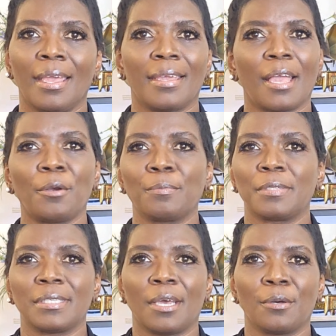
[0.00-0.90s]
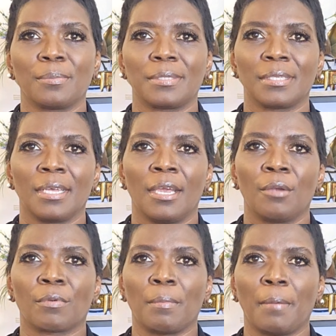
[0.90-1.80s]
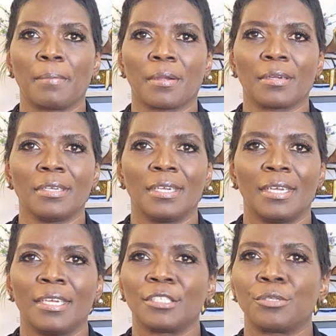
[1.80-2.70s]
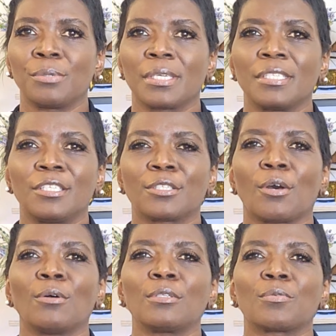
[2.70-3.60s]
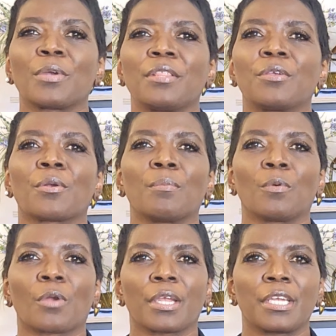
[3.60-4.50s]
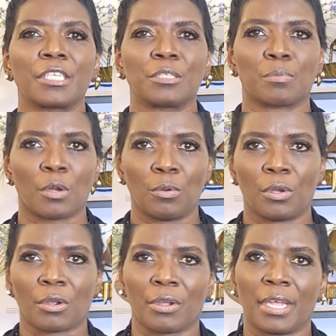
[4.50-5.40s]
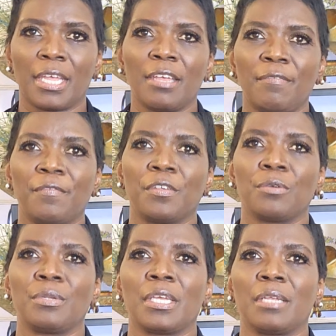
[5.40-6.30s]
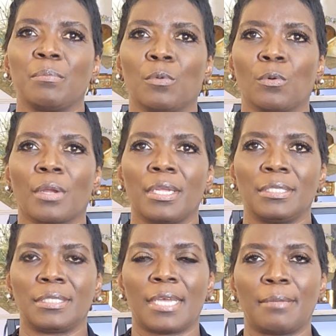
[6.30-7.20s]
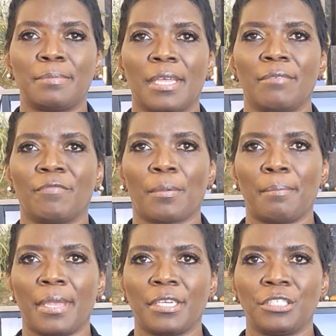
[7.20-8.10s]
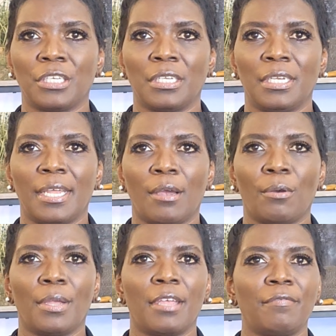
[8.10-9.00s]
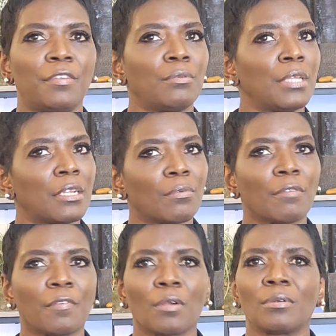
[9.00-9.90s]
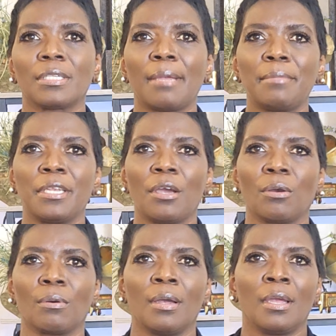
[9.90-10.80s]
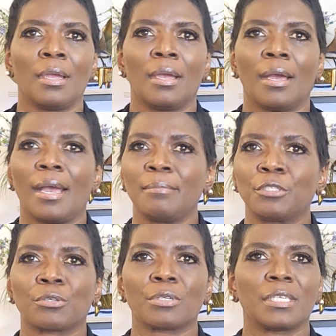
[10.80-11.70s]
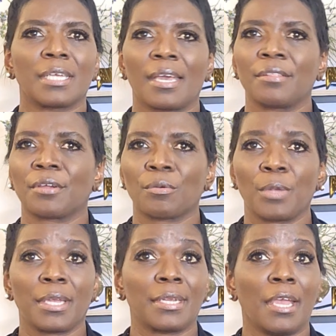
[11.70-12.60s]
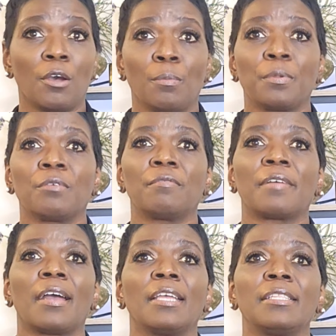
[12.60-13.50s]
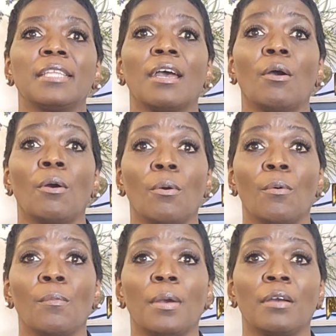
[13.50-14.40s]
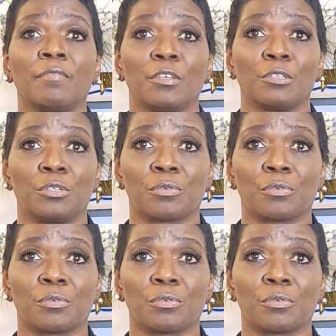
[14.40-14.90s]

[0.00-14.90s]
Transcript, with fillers: Hey, I hope this helps. Remember to consult with your mortgage broker if you need more in-depth information. Now, if you need a referral, let me know. I'm sure together we can help you find the home of your